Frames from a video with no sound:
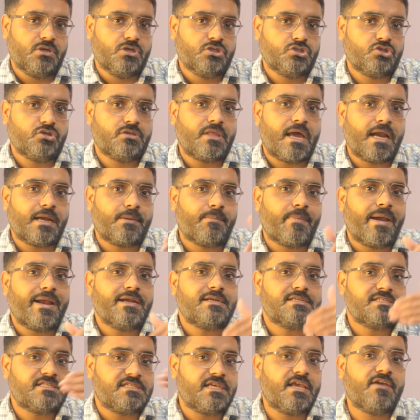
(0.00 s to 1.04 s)
So that
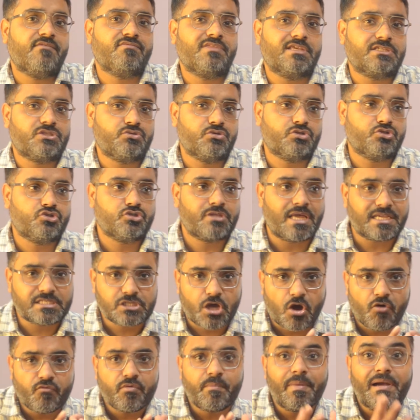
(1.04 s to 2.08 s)
might save the switch. So that's
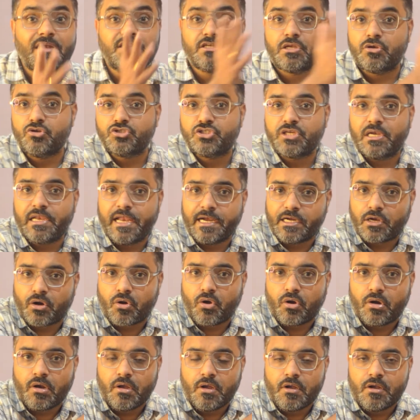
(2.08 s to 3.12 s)
how we build solution later
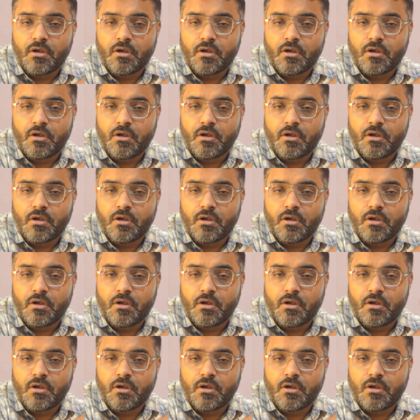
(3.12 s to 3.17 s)
on.